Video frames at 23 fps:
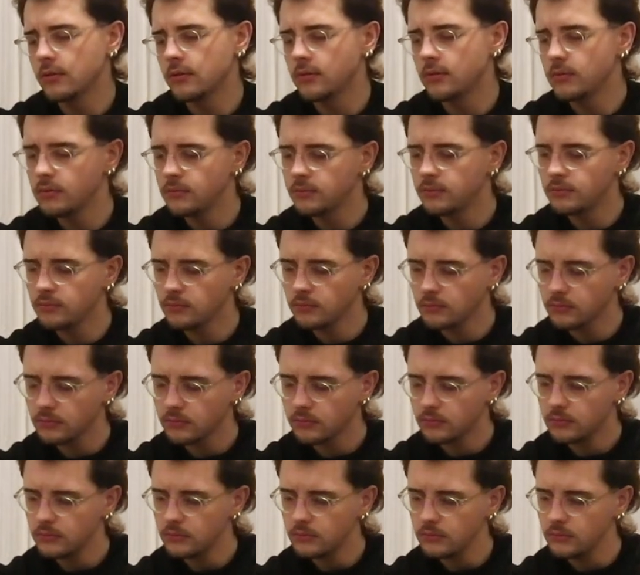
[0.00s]

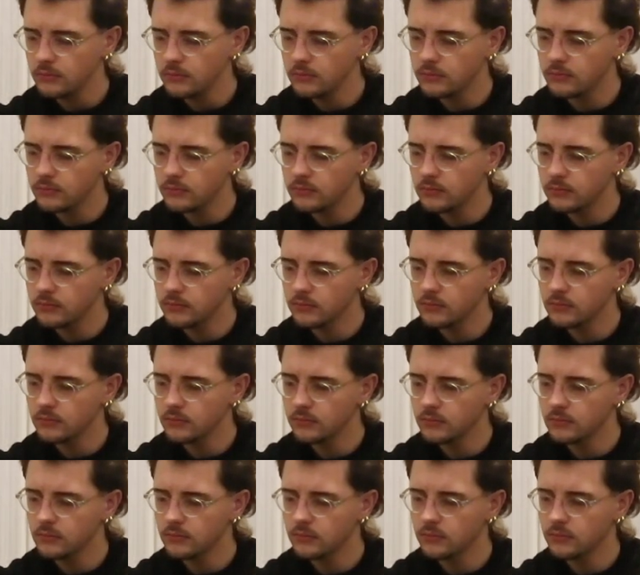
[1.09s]

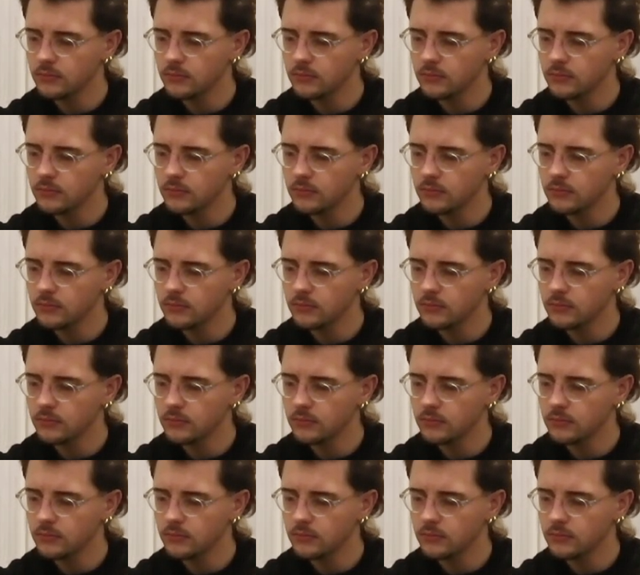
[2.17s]
(not speaking)